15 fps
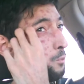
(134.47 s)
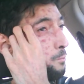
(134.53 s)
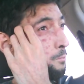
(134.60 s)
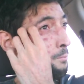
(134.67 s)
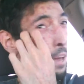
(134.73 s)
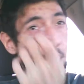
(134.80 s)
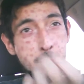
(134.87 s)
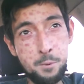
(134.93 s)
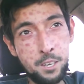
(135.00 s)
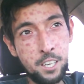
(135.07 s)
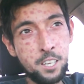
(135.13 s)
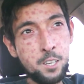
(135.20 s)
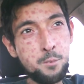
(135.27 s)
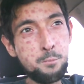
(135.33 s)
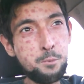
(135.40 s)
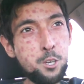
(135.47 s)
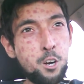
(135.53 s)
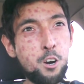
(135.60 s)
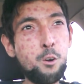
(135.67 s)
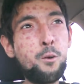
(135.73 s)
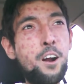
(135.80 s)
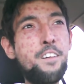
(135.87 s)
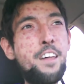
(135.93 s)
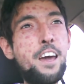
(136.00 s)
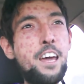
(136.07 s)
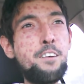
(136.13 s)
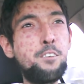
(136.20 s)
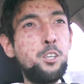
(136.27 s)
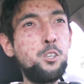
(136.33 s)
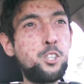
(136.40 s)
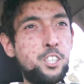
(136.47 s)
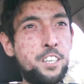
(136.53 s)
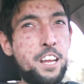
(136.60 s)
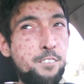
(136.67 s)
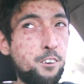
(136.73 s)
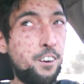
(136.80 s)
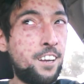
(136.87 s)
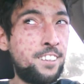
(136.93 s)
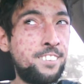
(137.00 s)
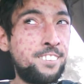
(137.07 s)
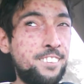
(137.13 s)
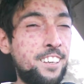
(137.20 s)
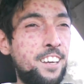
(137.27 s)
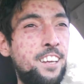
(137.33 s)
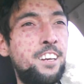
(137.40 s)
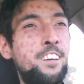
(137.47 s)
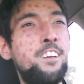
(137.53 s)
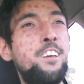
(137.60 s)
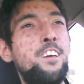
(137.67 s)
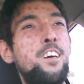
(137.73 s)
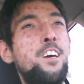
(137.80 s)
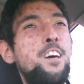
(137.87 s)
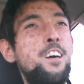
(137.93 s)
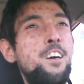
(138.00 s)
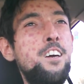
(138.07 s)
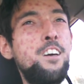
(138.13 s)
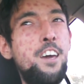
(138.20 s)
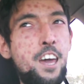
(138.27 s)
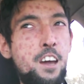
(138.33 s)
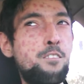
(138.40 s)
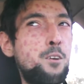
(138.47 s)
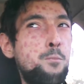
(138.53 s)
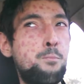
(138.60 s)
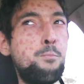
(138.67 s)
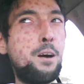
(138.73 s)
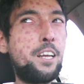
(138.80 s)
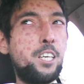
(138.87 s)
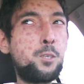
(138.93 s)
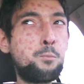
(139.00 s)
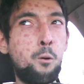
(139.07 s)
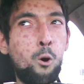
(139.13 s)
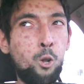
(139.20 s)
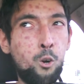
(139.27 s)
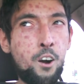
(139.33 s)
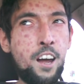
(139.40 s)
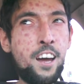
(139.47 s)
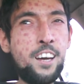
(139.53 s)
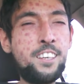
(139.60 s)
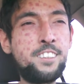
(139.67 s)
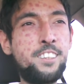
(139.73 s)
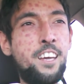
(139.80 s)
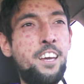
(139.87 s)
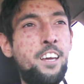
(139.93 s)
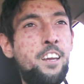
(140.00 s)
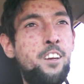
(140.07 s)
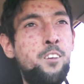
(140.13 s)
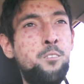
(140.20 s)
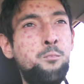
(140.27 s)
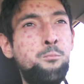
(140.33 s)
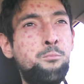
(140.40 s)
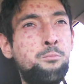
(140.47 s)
Maybe, but you're aware that evolution never ends and everybody is polarized and